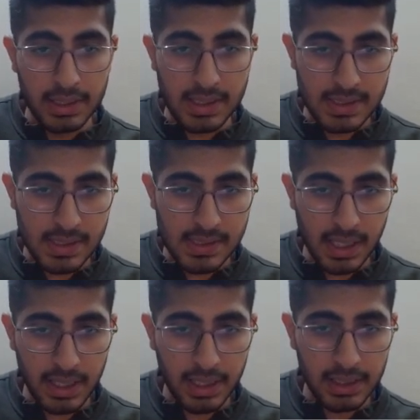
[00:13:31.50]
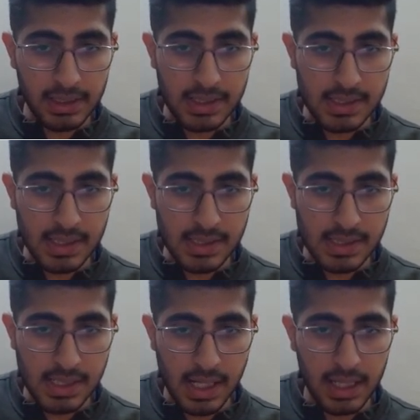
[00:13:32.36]
This is 8, this is
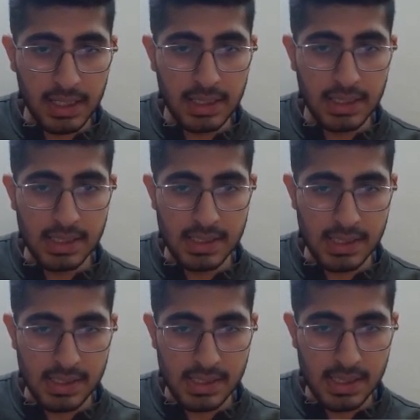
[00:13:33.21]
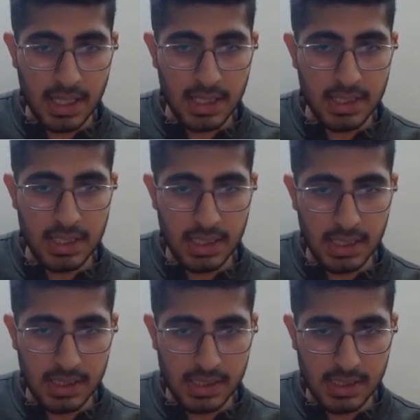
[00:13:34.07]
9, this is 10,
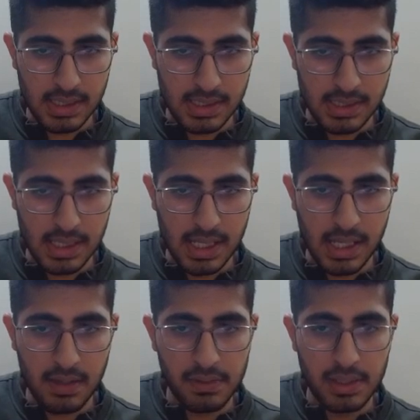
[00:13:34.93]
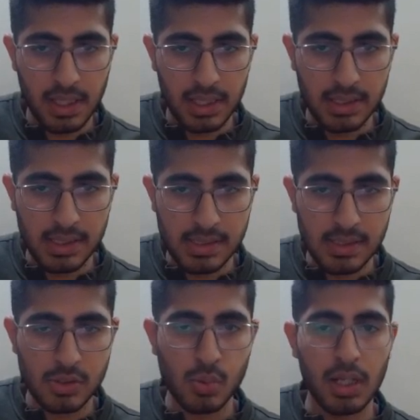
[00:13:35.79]
this is 11, and this
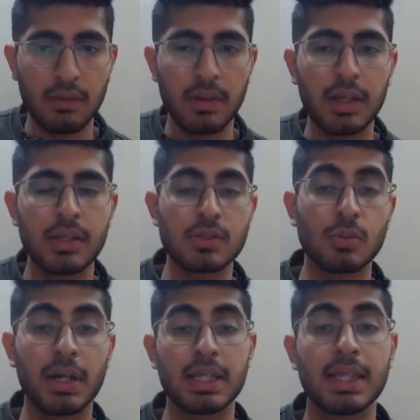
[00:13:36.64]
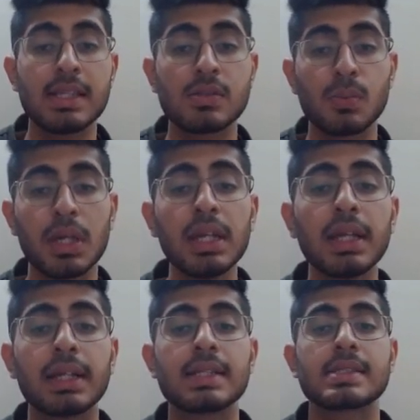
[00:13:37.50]
is 12. So by this way,
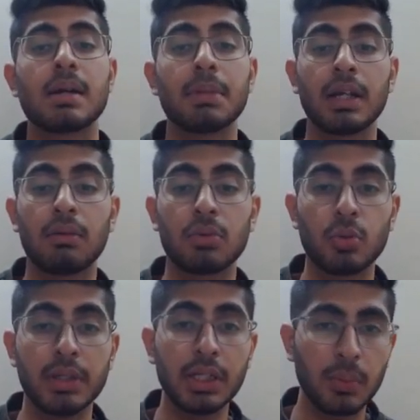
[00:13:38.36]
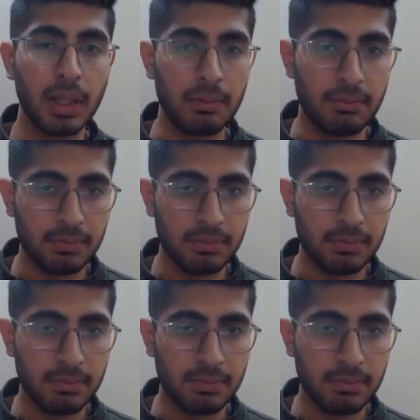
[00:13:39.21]
it is coming out to be 12.